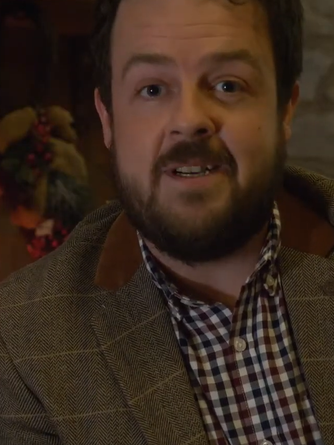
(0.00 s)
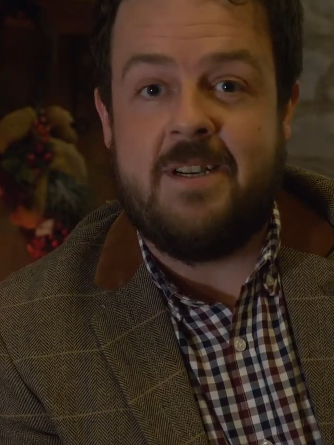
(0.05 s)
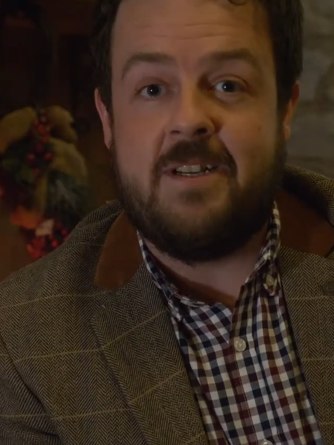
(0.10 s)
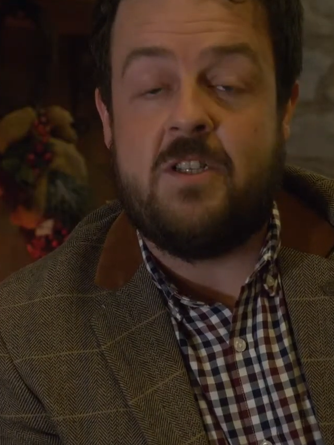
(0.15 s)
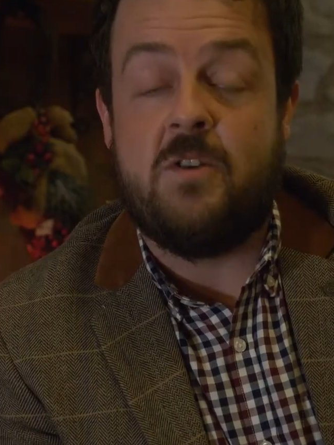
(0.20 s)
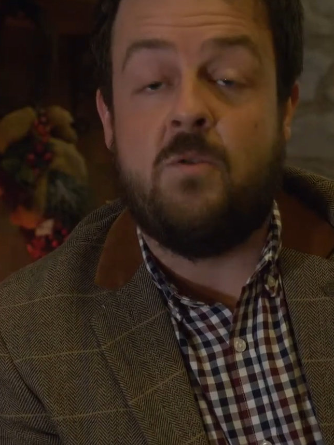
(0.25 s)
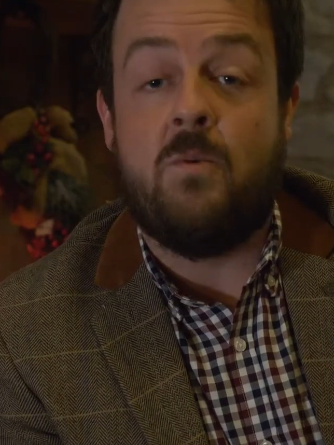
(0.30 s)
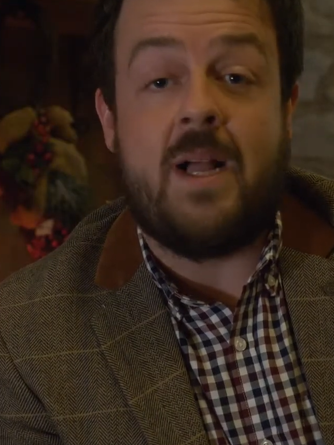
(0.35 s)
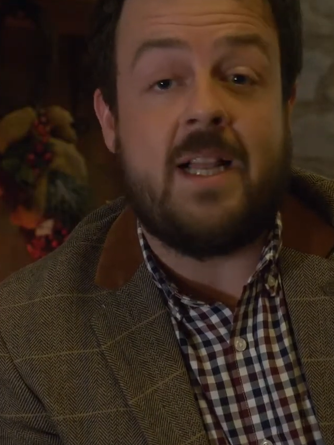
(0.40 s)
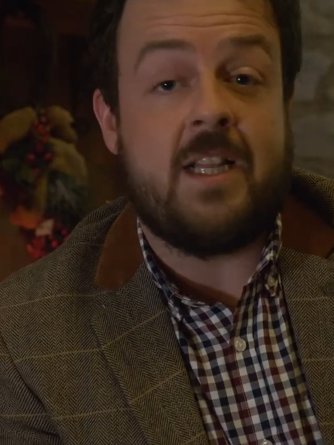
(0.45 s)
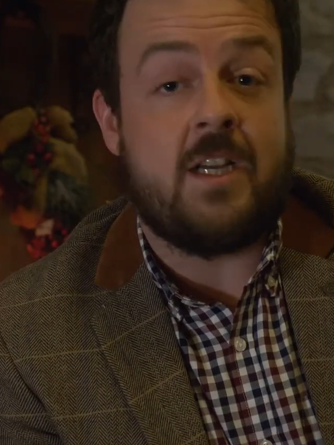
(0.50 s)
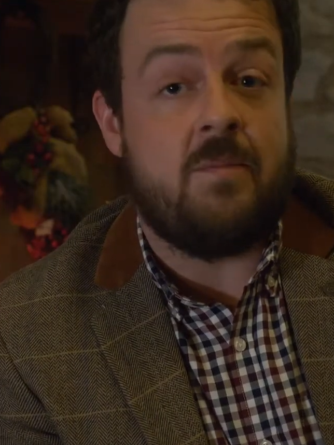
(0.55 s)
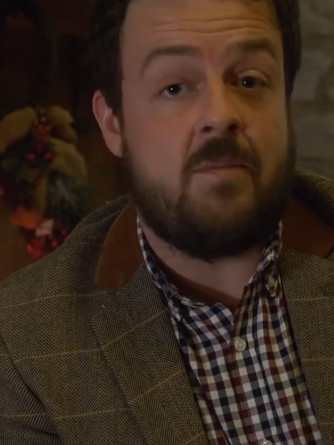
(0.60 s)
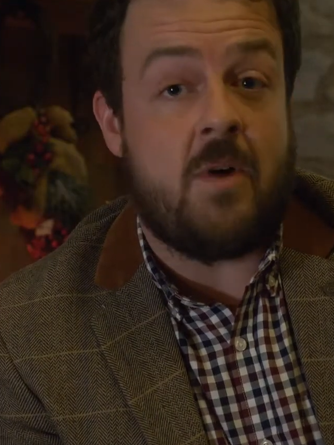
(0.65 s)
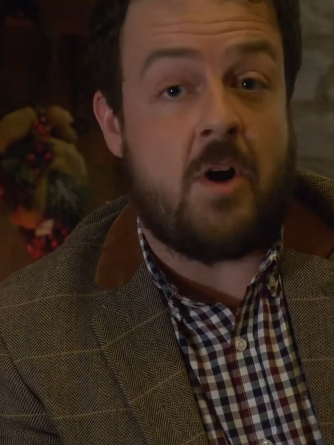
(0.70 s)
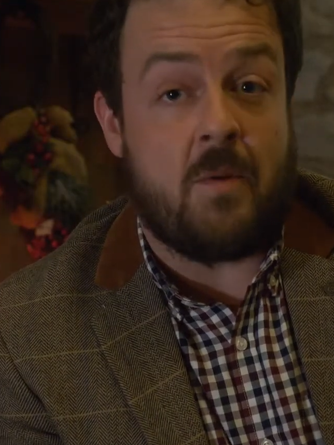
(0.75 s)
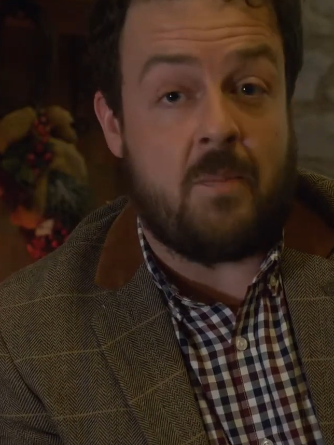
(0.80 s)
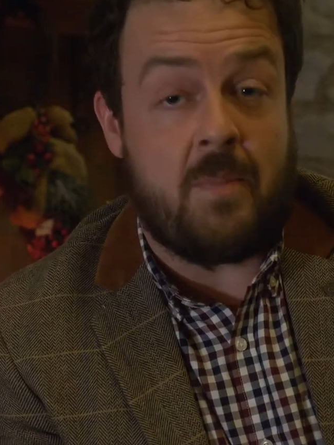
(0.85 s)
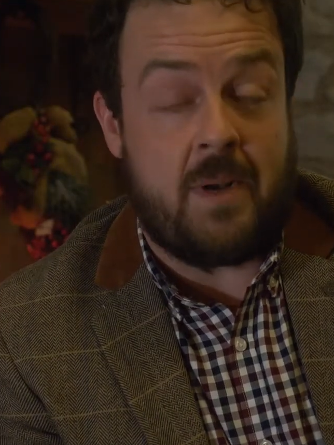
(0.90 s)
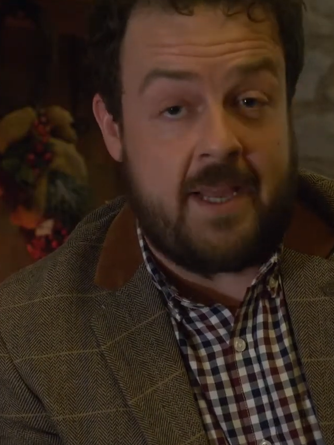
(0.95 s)
to welcome
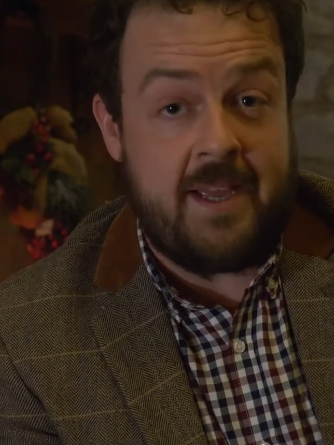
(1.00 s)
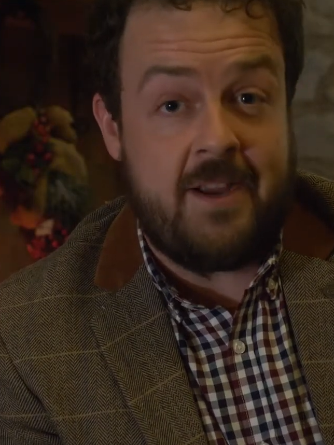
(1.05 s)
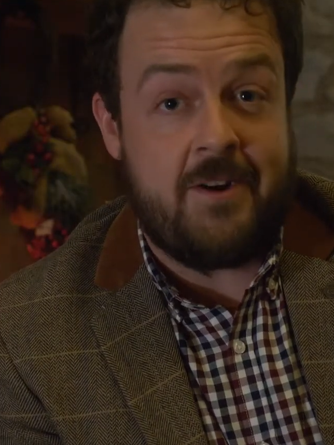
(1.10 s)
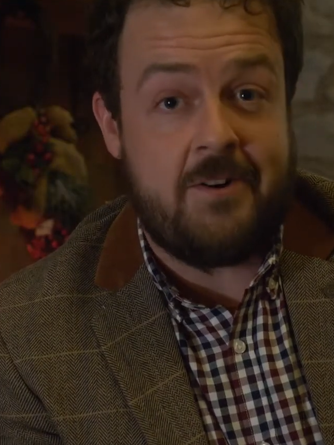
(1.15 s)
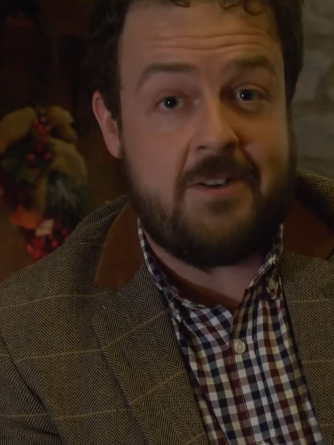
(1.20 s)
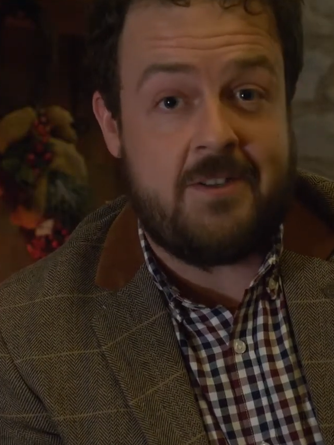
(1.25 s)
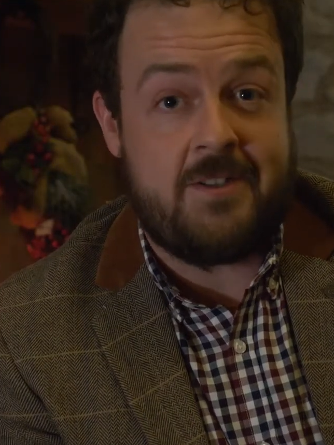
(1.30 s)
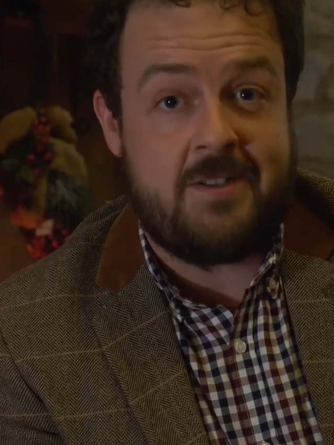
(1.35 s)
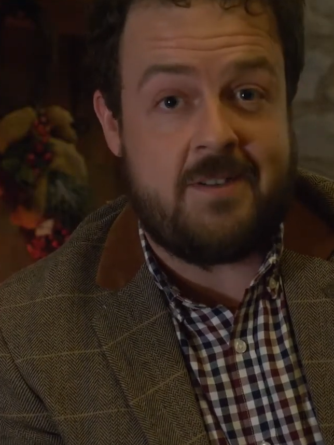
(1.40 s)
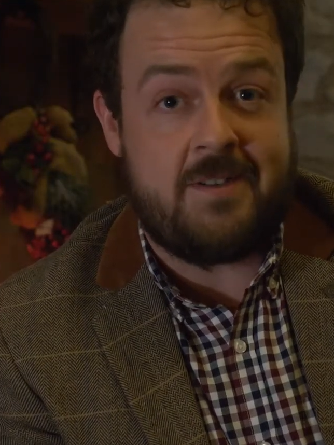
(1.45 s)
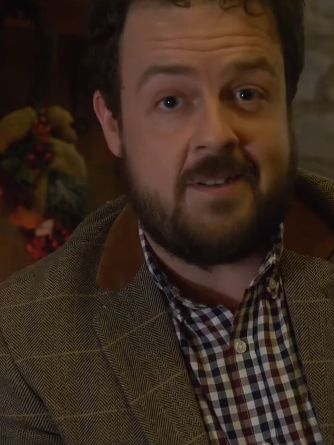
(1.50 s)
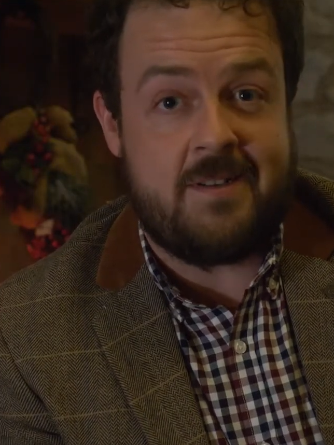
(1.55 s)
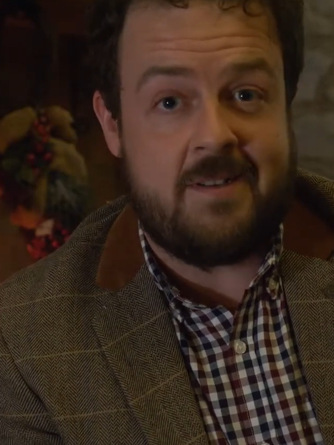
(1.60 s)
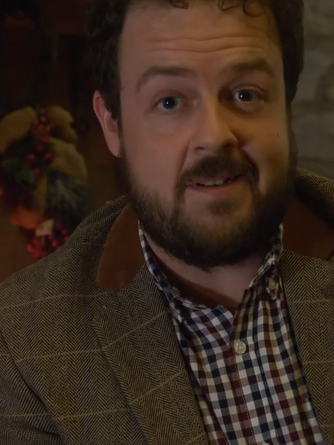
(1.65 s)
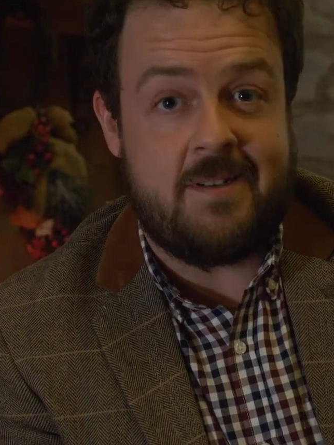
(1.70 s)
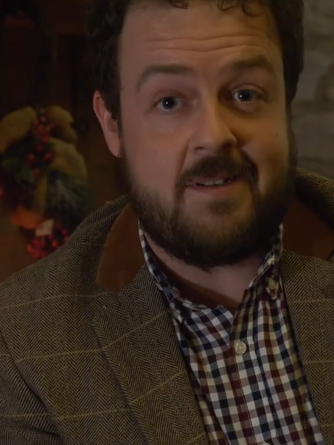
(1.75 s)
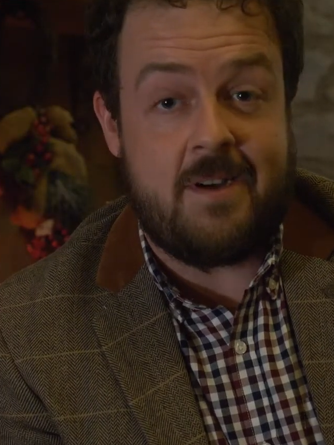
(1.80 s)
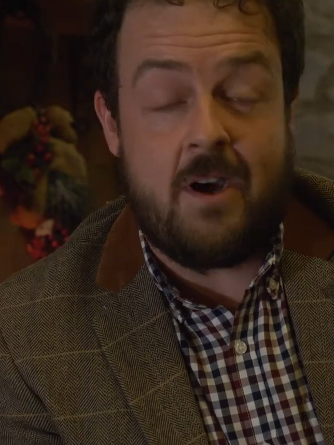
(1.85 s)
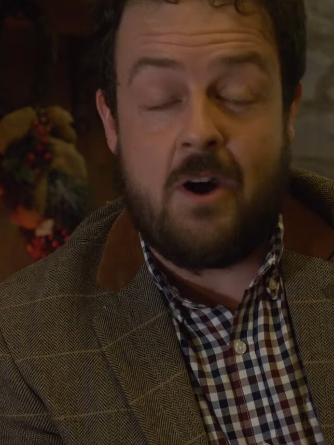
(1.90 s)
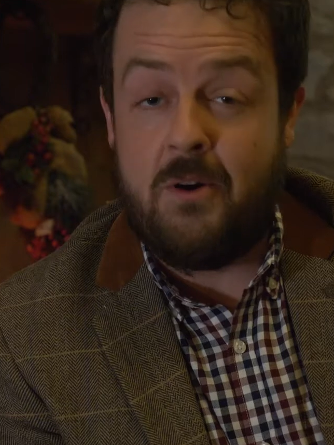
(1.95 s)
our players,
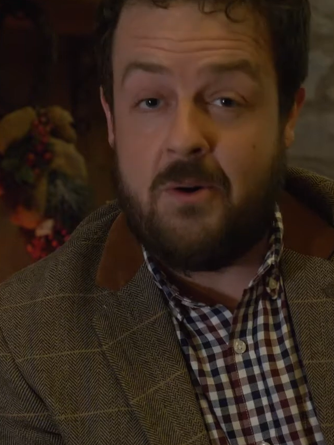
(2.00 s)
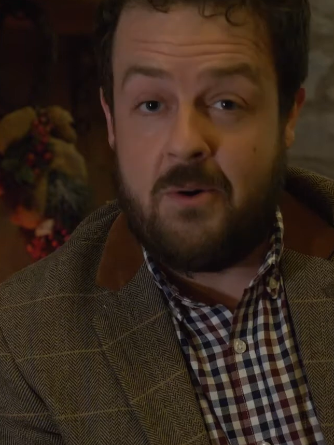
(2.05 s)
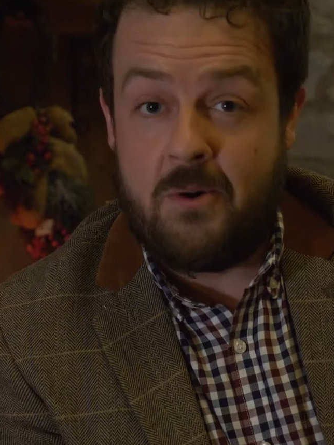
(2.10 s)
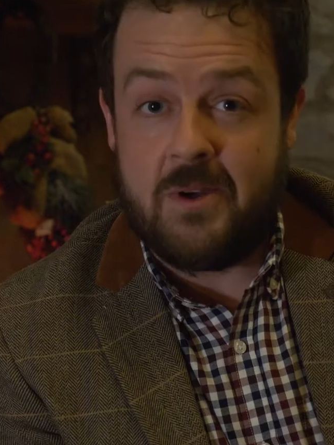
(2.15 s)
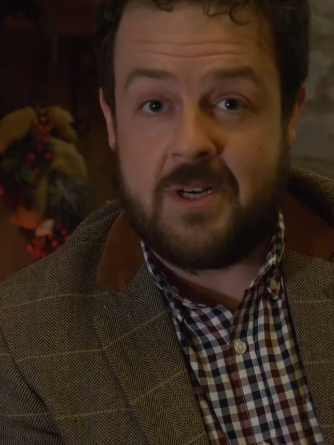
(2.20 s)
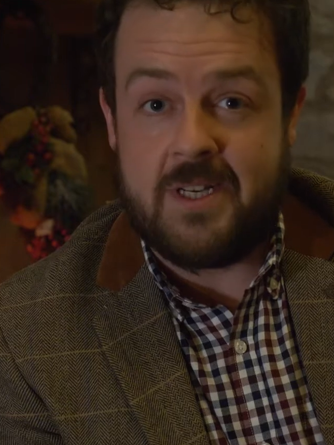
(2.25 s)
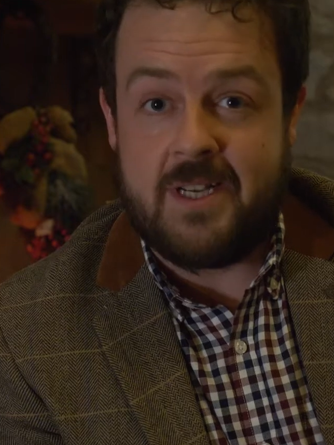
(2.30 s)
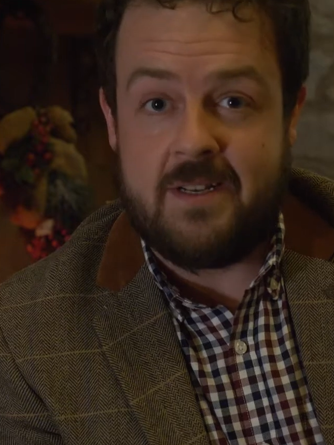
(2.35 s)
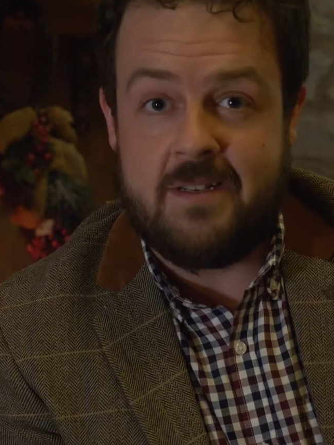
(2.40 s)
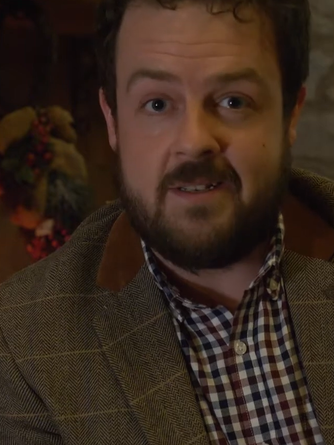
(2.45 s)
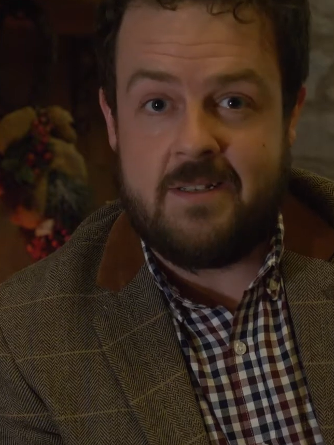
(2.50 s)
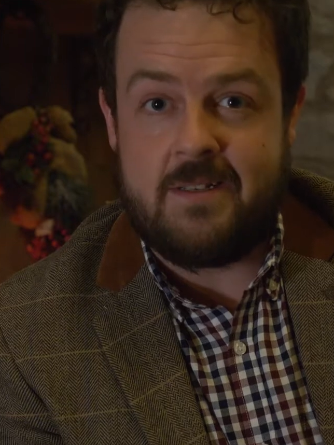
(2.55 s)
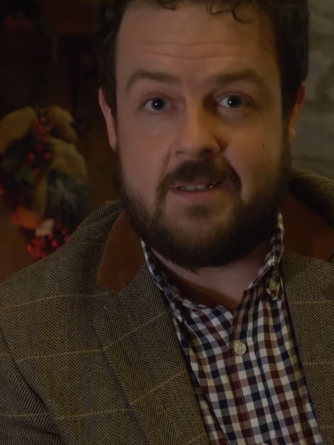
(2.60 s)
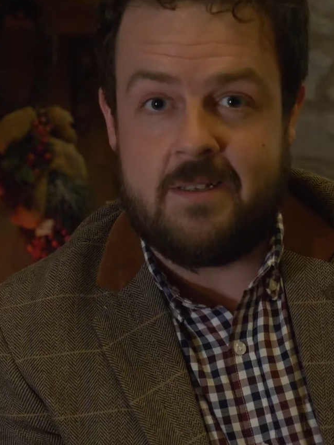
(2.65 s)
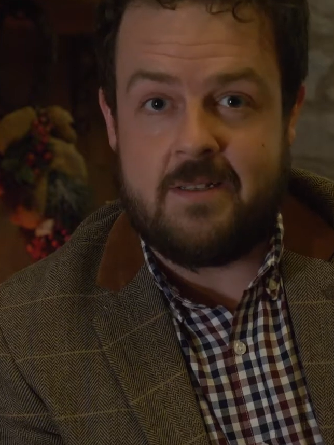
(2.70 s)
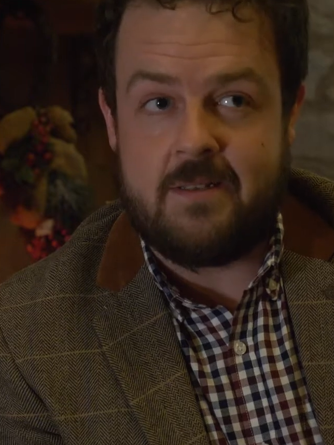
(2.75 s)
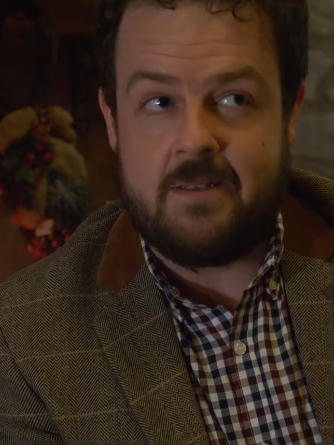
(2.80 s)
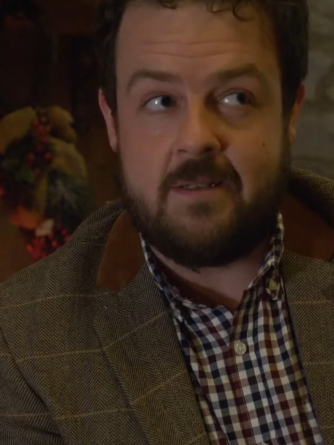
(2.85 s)
our audience,